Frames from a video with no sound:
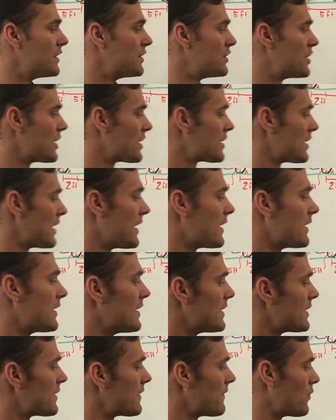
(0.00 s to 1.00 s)
Just like
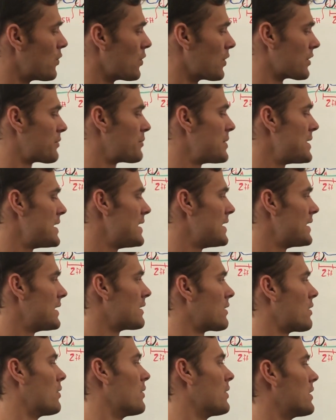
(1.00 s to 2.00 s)
this force P
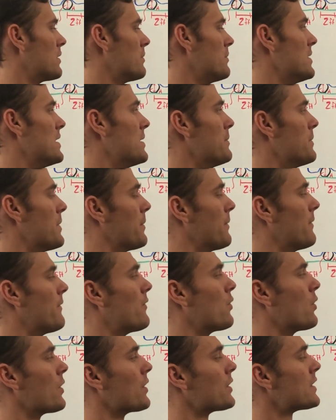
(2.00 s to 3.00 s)
is going to be the minimum
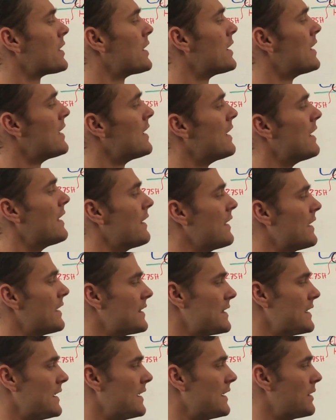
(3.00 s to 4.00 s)
force that is
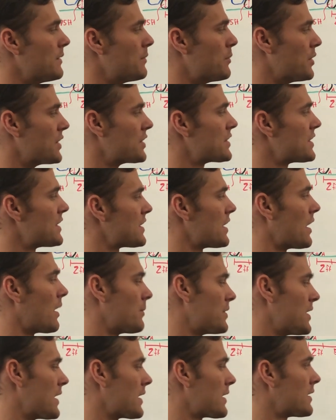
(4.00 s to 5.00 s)
needed to push this
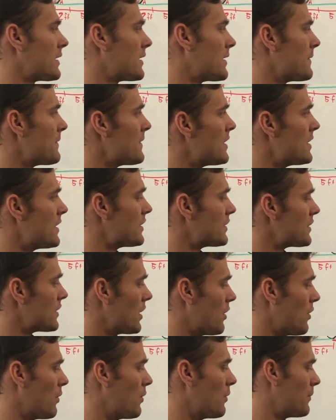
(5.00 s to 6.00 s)
object.
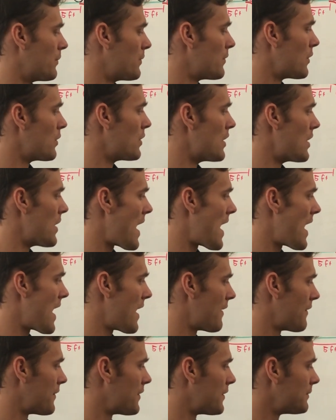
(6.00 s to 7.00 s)
So you
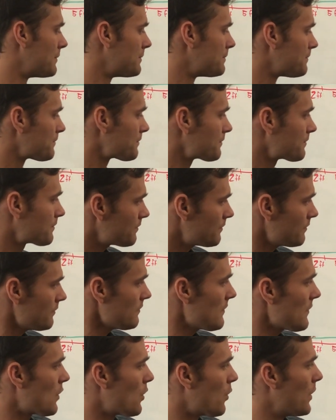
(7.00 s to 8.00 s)
have,
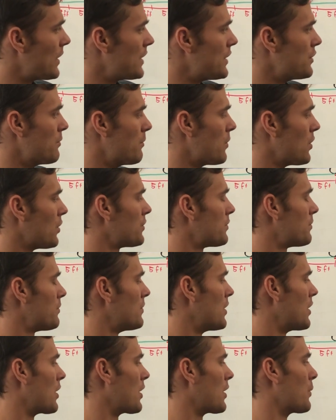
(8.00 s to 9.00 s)
when you multi
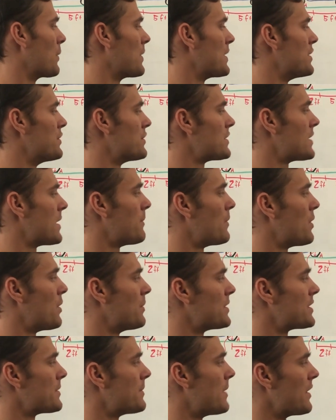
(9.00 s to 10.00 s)
or when you sum
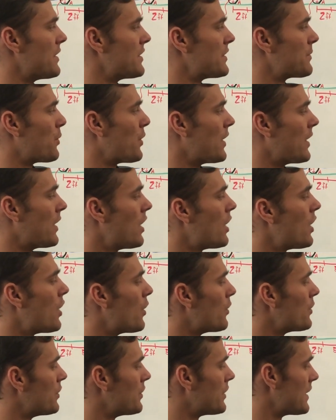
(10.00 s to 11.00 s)
moments about this point
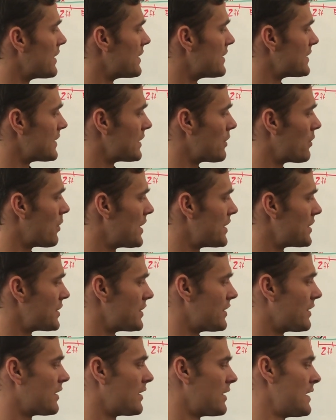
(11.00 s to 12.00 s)
O, you get this
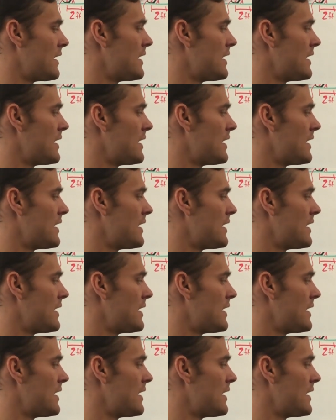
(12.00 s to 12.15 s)
equation.